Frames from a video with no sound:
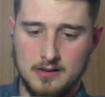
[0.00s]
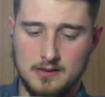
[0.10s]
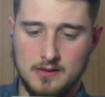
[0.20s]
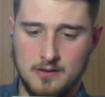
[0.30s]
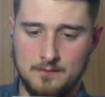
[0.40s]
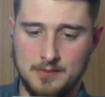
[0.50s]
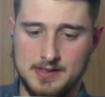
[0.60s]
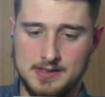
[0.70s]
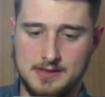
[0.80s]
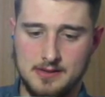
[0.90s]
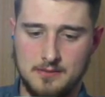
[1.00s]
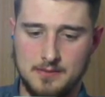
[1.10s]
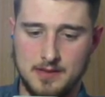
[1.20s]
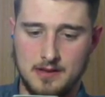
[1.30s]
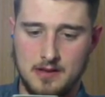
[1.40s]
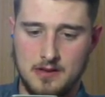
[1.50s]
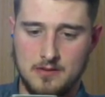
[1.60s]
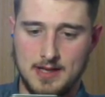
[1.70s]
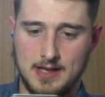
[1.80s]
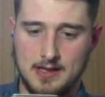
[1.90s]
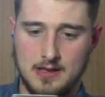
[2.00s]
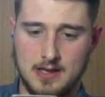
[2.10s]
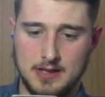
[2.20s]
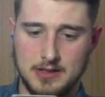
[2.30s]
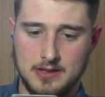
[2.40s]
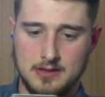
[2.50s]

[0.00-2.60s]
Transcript: Don't be stupid. Oh my gosh.